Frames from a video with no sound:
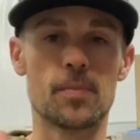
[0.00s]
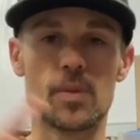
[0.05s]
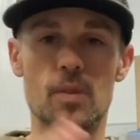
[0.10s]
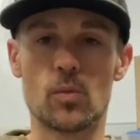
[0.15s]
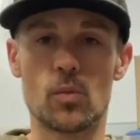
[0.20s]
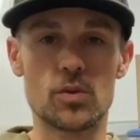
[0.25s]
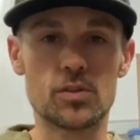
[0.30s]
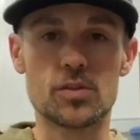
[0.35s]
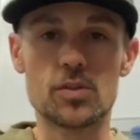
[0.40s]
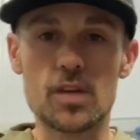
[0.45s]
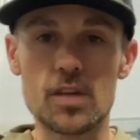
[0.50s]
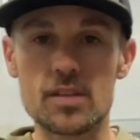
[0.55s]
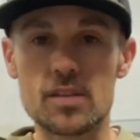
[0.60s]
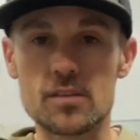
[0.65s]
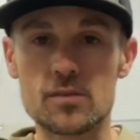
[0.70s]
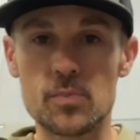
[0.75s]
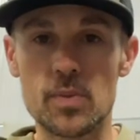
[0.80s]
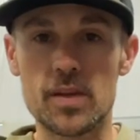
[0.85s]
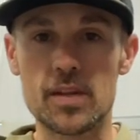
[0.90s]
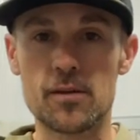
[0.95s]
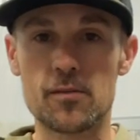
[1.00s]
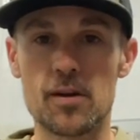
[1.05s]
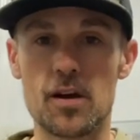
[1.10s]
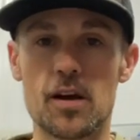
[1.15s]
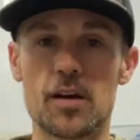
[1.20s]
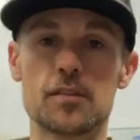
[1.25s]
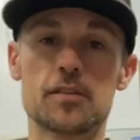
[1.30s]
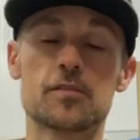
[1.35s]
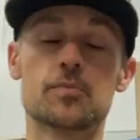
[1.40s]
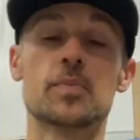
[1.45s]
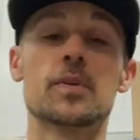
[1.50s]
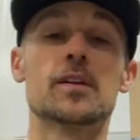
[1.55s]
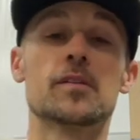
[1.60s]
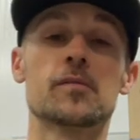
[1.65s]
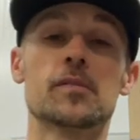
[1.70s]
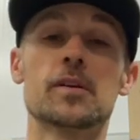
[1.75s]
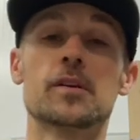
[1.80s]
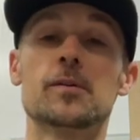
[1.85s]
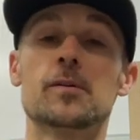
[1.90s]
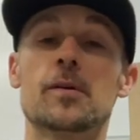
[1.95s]
once you get the spinning rod, the spinning
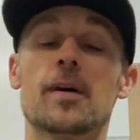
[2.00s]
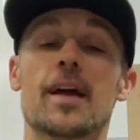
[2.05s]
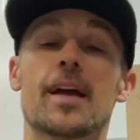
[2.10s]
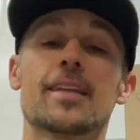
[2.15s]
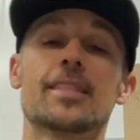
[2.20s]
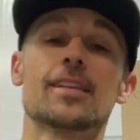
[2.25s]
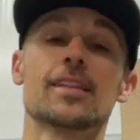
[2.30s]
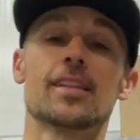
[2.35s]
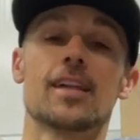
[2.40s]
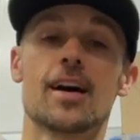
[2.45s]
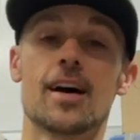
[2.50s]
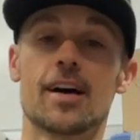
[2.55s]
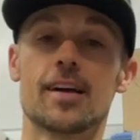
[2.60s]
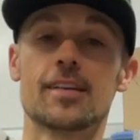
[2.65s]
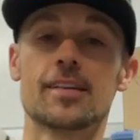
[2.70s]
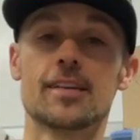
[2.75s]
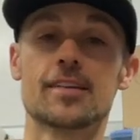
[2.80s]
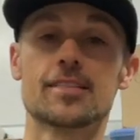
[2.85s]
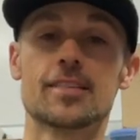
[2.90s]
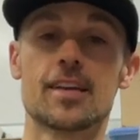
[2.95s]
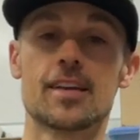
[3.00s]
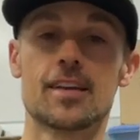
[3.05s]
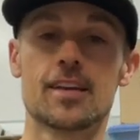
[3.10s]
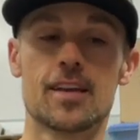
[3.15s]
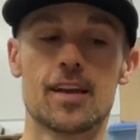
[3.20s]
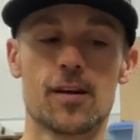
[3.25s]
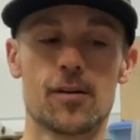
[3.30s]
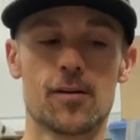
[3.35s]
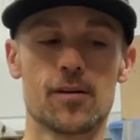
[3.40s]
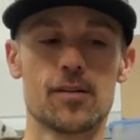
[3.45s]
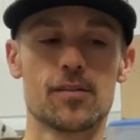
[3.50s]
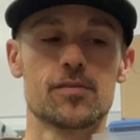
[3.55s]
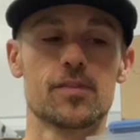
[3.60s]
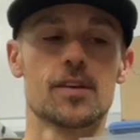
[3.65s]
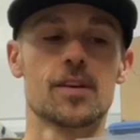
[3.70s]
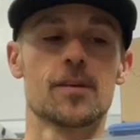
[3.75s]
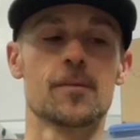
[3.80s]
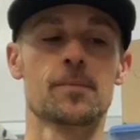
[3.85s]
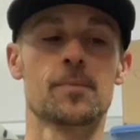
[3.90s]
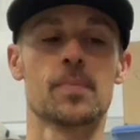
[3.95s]
reel, and the line taken care of,
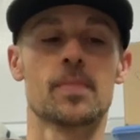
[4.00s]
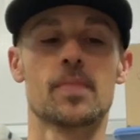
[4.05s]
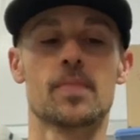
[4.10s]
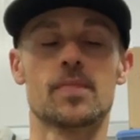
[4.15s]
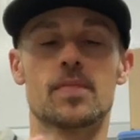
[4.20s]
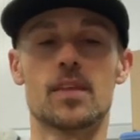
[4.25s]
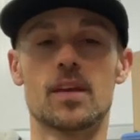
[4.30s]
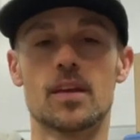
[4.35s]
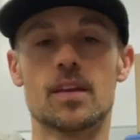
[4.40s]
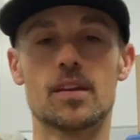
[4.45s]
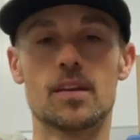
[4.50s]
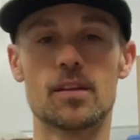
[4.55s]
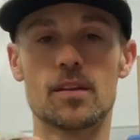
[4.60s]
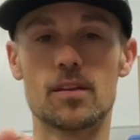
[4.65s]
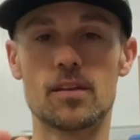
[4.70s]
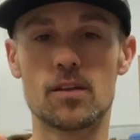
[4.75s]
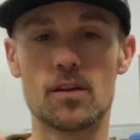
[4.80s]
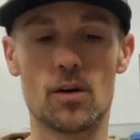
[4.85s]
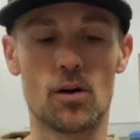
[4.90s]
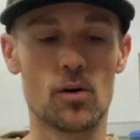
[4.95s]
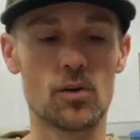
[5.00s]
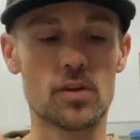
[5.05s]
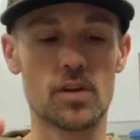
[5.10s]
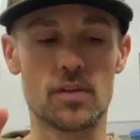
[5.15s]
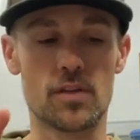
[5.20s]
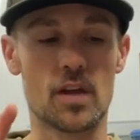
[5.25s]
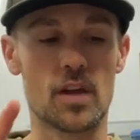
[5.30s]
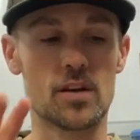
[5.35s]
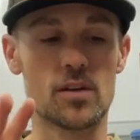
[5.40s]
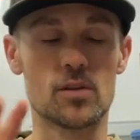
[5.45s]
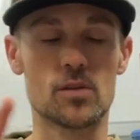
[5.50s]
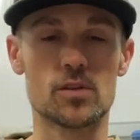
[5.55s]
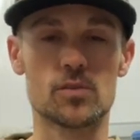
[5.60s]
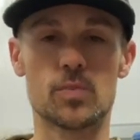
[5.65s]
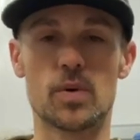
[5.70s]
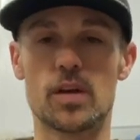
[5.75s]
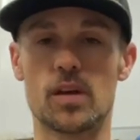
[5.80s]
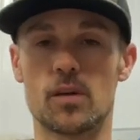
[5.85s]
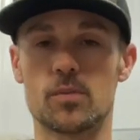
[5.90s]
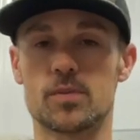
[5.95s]
then all you've got to do is
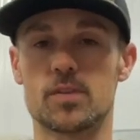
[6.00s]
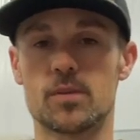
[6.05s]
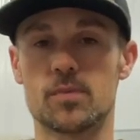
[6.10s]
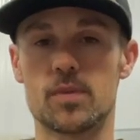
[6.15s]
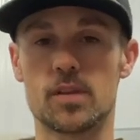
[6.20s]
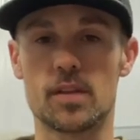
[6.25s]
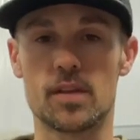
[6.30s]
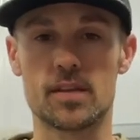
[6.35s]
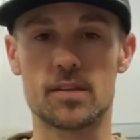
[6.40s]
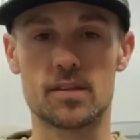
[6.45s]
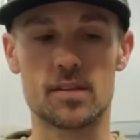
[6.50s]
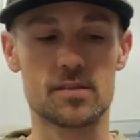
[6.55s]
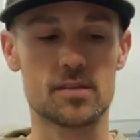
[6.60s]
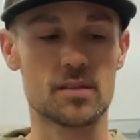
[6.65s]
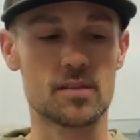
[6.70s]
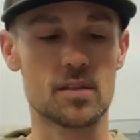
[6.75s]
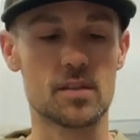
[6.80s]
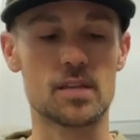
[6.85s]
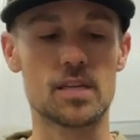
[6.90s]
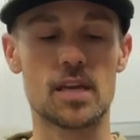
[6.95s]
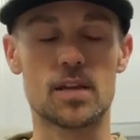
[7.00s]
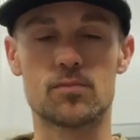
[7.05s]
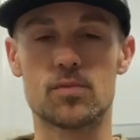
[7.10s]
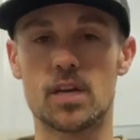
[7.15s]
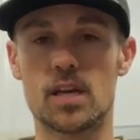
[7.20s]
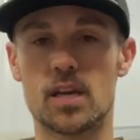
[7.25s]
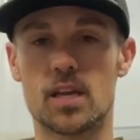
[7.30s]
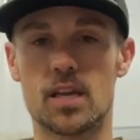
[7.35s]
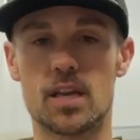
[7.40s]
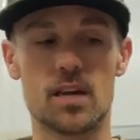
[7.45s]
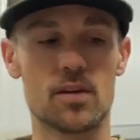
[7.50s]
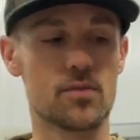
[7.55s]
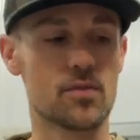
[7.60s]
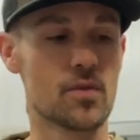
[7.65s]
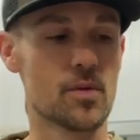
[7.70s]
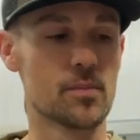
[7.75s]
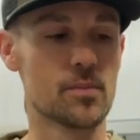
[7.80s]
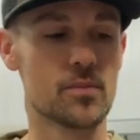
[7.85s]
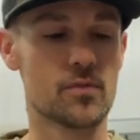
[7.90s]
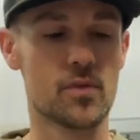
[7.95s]
pick up something like this. This is a Ned Rig kit
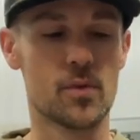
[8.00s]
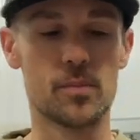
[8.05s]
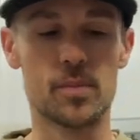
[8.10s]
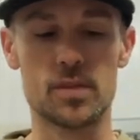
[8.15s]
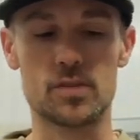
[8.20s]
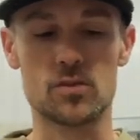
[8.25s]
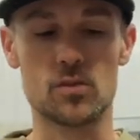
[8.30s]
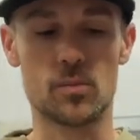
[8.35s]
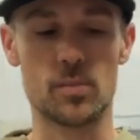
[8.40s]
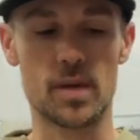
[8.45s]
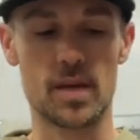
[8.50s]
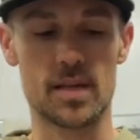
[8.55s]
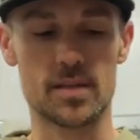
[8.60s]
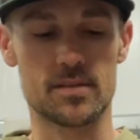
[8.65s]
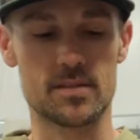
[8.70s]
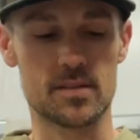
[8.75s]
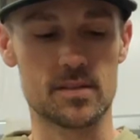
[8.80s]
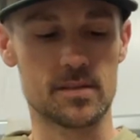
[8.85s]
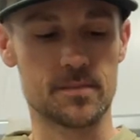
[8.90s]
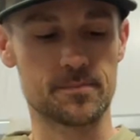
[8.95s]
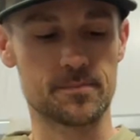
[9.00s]
from Missile Baits.